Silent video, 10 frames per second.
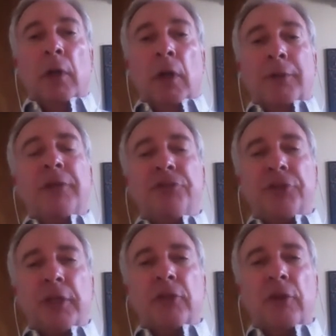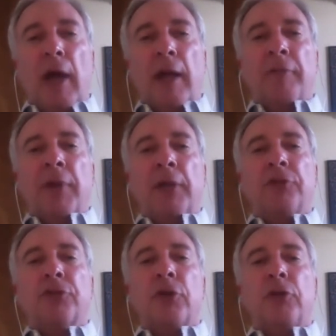Not sick and tired of it. I
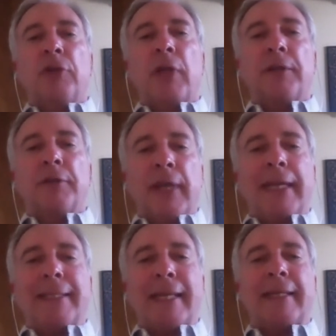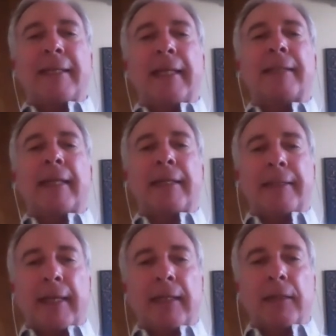just couldn't take the
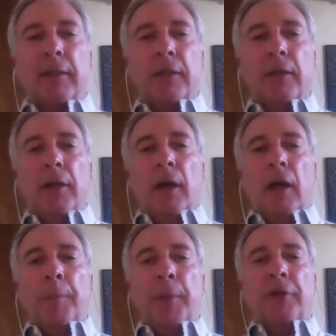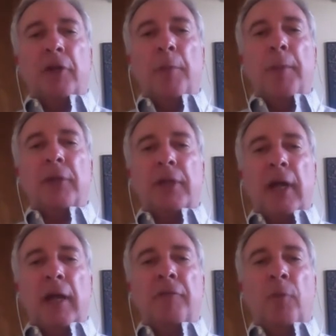take. I mean, I'd come out to
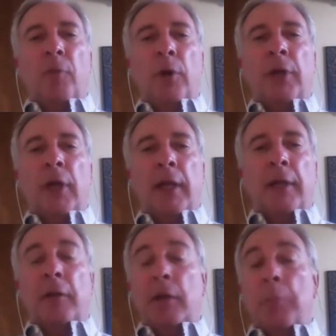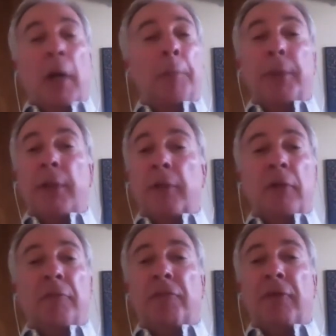California, and it might be the
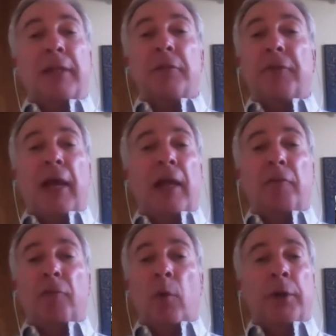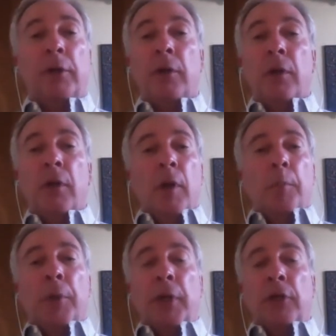effective Californian,
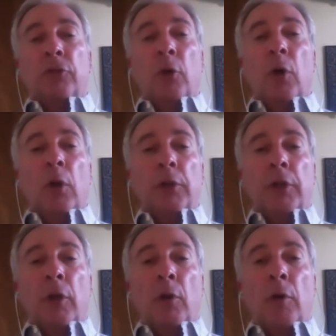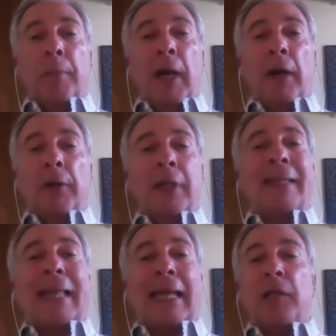but it's all, you know, about
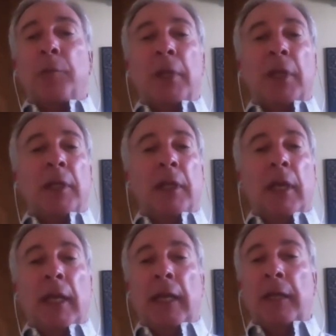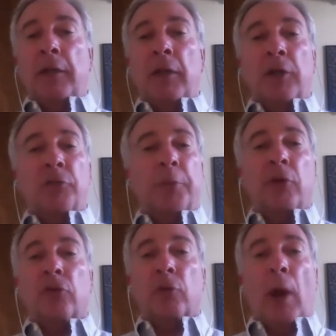enlightenment and
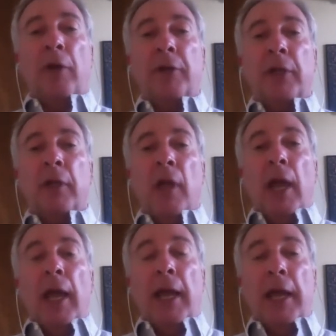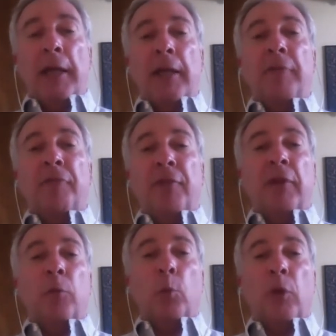spirituality, and it
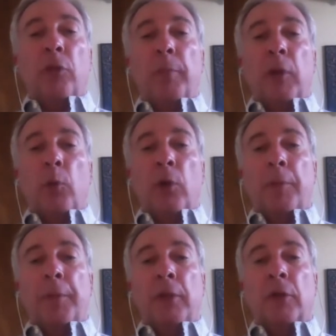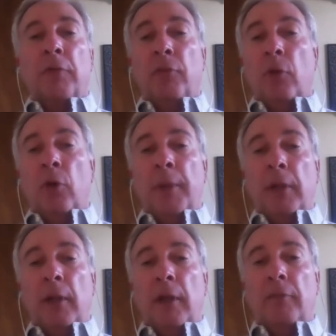fit with me what I've been looking for all my
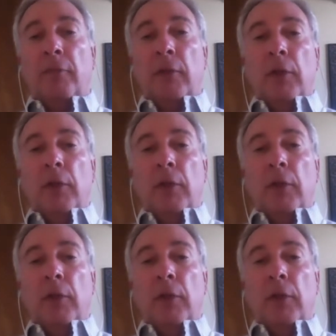life.